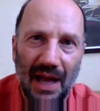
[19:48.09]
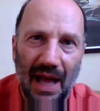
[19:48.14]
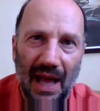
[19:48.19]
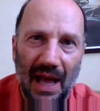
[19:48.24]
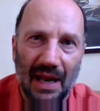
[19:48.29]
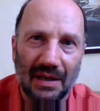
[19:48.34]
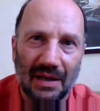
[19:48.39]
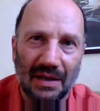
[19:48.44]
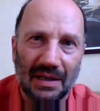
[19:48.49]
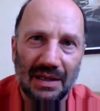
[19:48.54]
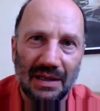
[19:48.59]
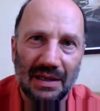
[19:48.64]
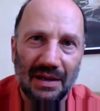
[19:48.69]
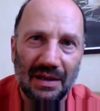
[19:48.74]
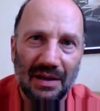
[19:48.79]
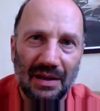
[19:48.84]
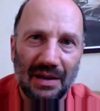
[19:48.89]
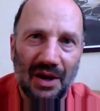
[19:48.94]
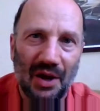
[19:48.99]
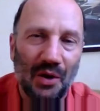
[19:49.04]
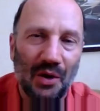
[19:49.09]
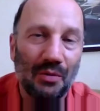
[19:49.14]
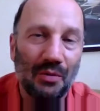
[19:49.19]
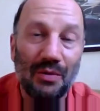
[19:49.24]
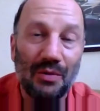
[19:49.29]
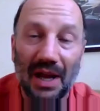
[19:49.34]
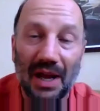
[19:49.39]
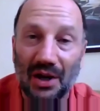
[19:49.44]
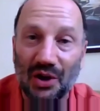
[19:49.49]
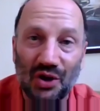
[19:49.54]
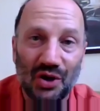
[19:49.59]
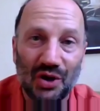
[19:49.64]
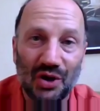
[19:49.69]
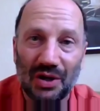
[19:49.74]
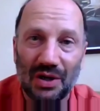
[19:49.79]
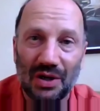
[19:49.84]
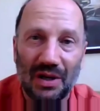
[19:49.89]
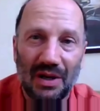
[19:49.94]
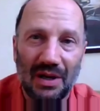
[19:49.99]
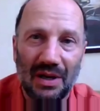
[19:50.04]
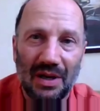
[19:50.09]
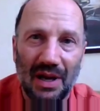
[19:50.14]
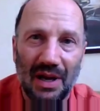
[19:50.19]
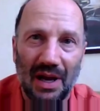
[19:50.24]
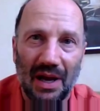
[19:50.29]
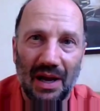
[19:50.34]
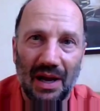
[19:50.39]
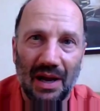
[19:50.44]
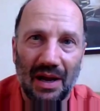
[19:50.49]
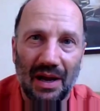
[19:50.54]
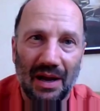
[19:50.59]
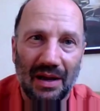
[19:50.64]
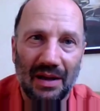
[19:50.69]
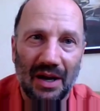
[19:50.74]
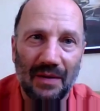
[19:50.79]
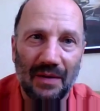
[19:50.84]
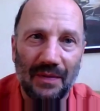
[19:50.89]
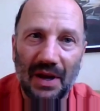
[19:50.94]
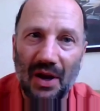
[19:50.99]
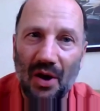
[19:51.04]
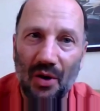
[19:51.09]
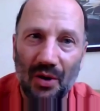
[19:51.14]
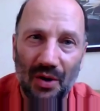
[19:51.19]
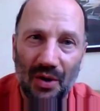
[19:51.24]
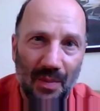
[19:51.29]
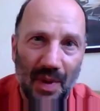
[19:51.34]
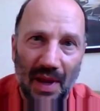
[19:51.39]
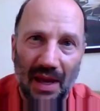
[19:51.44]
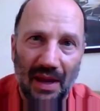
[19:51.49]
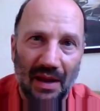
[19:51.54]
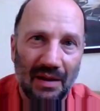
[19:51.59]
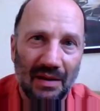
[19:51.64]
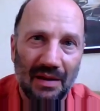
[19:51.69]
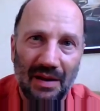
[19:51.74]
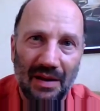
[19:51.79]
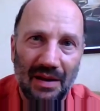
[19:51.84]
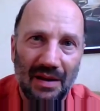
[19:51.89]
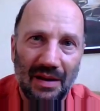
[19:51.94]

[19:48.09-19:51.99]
and kind of rich kind of economy